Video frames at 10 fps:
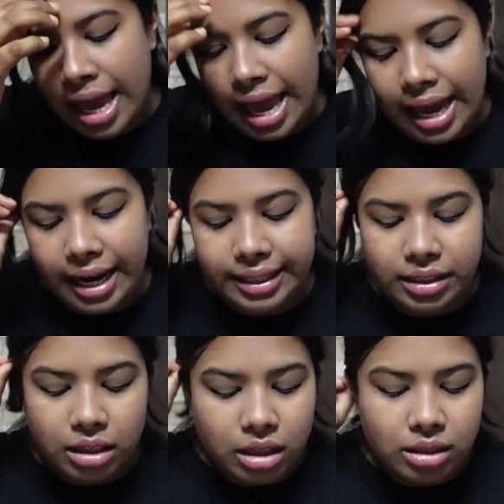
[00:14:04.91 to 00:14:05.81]

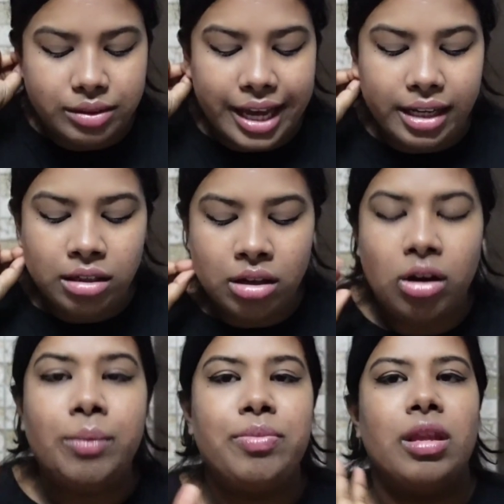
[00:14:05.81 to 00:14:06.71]
and then
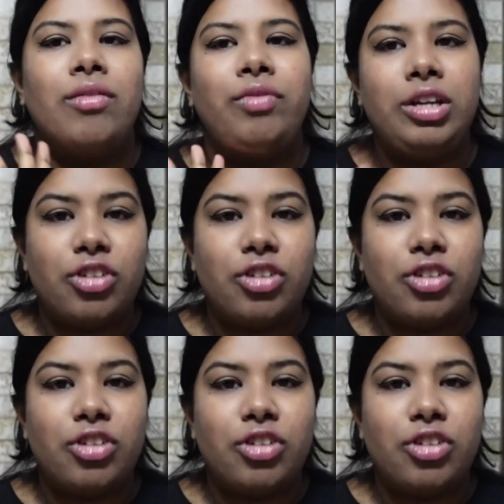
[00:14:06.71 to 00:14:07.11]
we